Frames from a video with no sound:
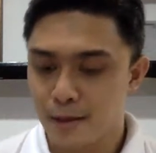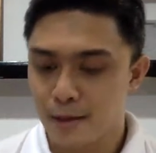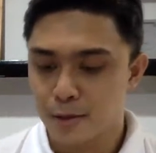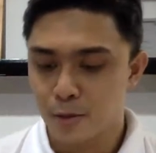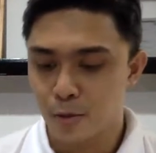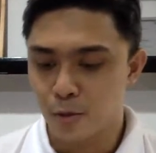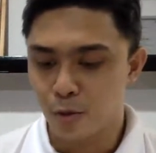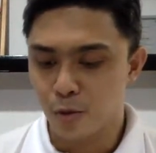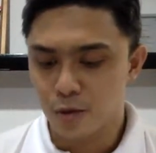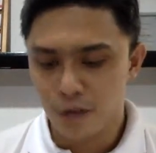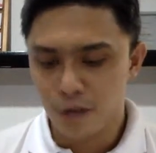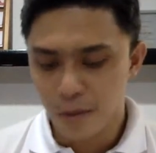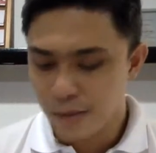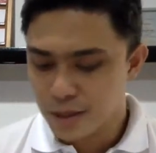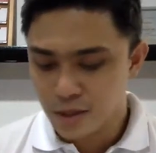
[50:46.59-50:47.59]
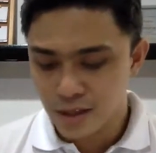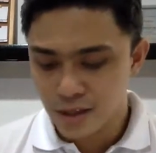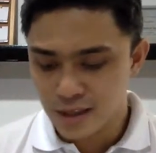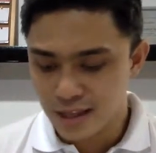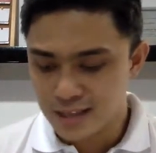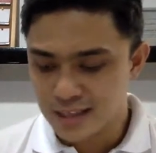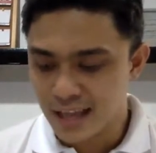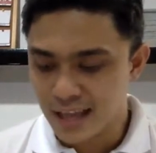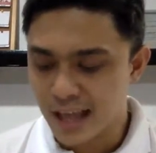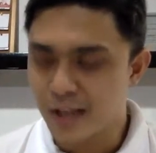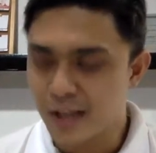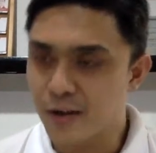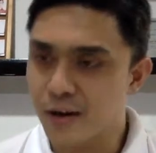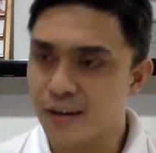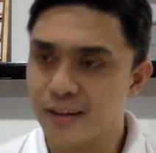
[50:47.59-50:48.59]
So those are the major things that I
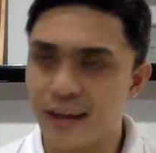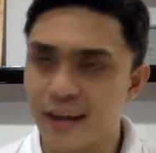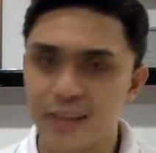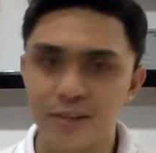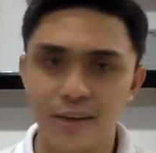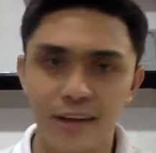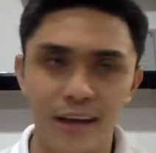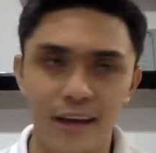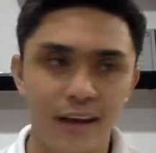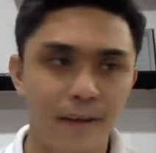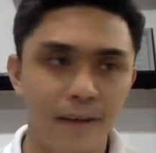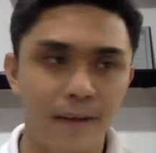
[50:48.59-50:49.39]
learned yesterday,